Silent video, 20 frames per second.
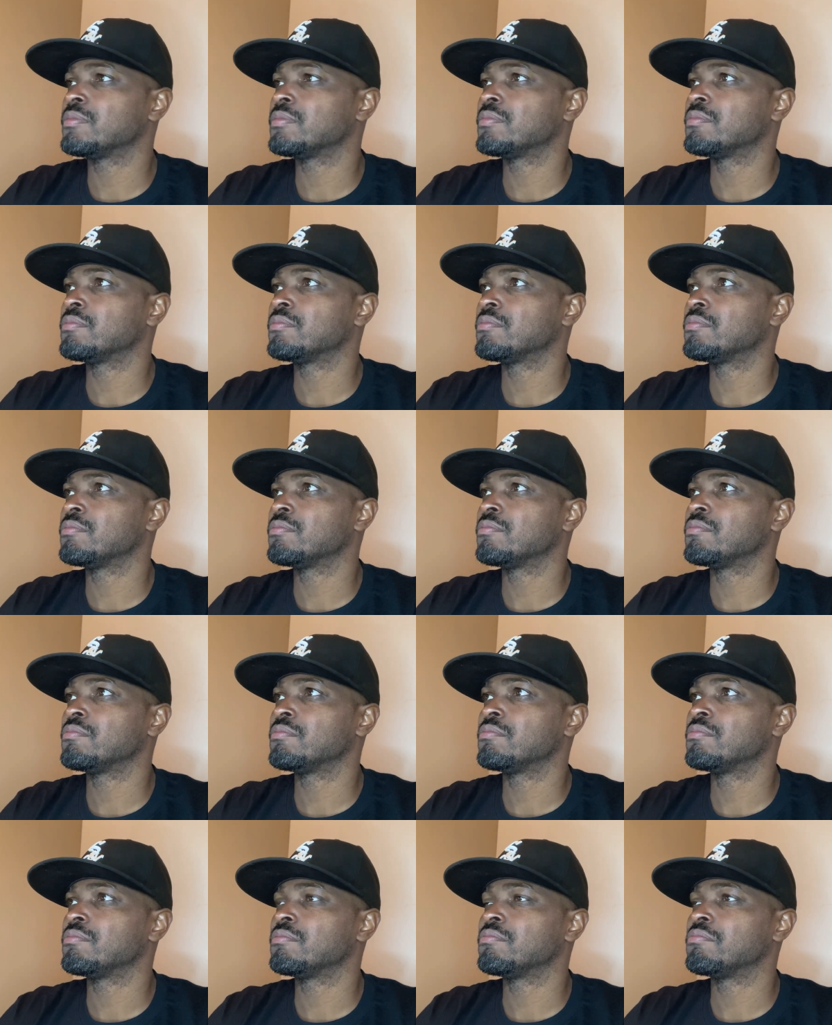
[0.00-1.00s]

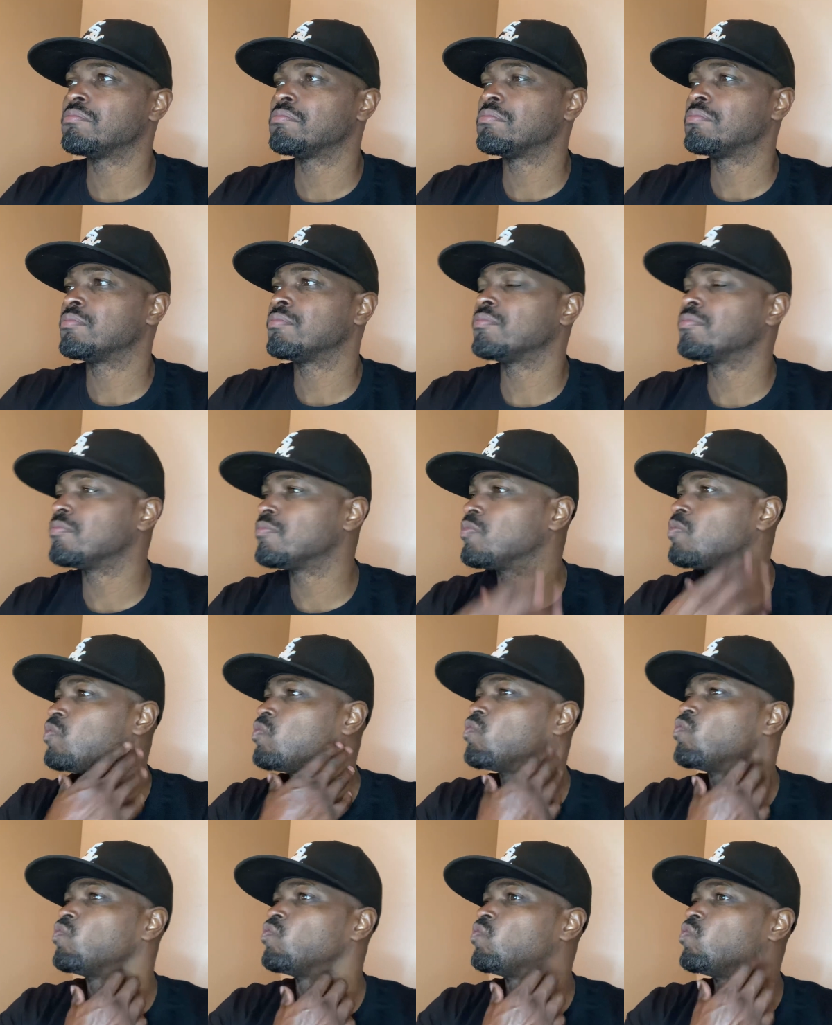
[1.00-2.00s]

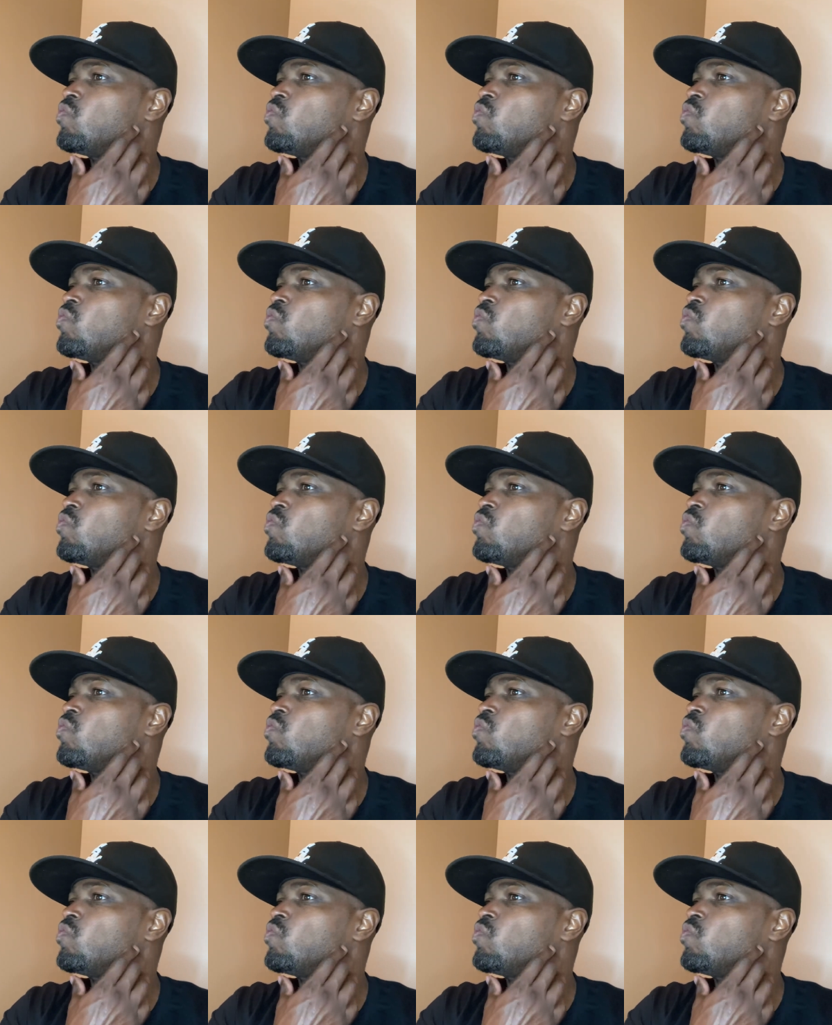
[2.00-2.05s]
(silence)